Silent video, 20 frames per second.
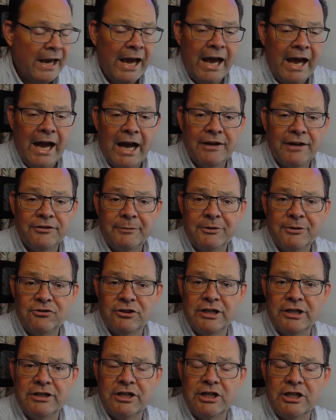As I mentioned
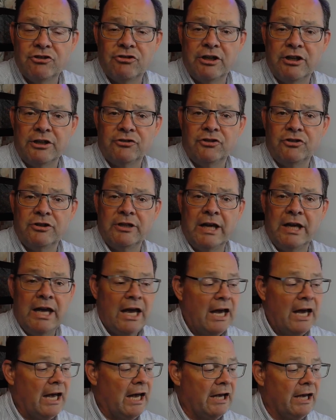in the introduction,
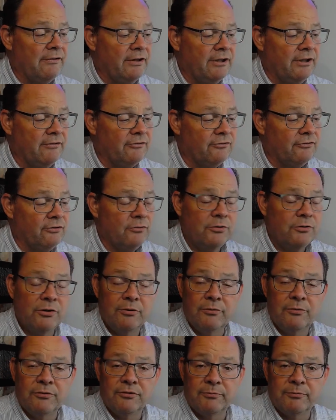these do
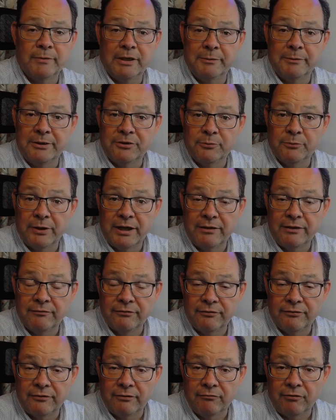use mmWave
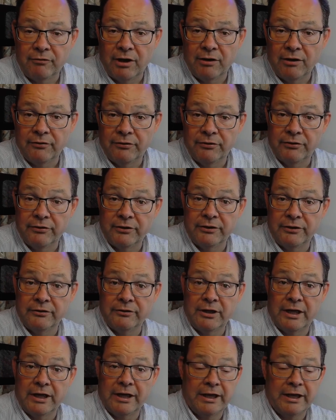rather than
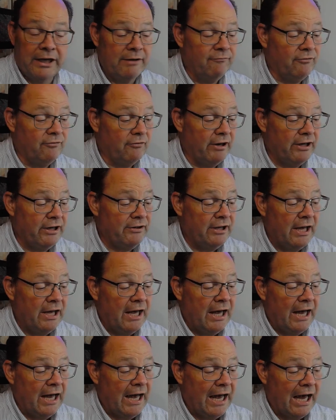infrared,
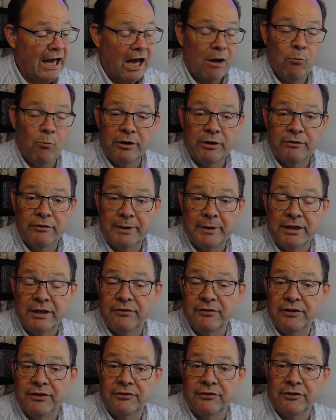and one of the
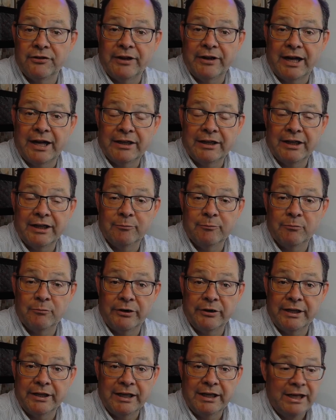benefits that can
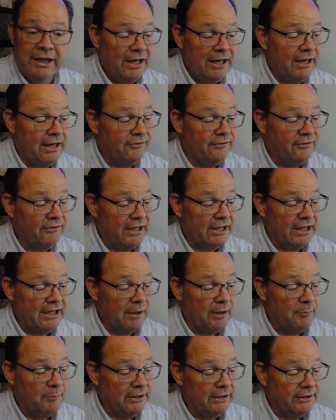bring is the
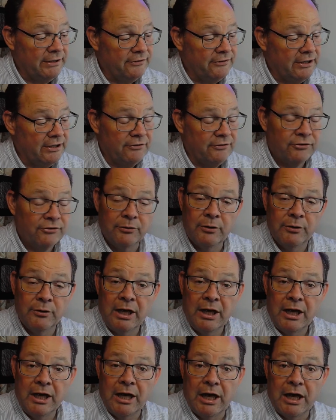ability to
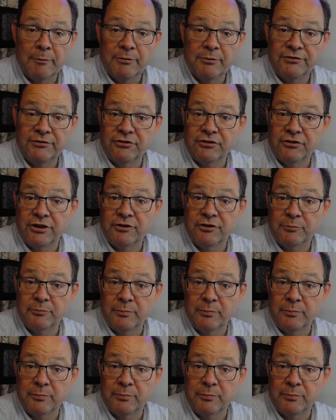position this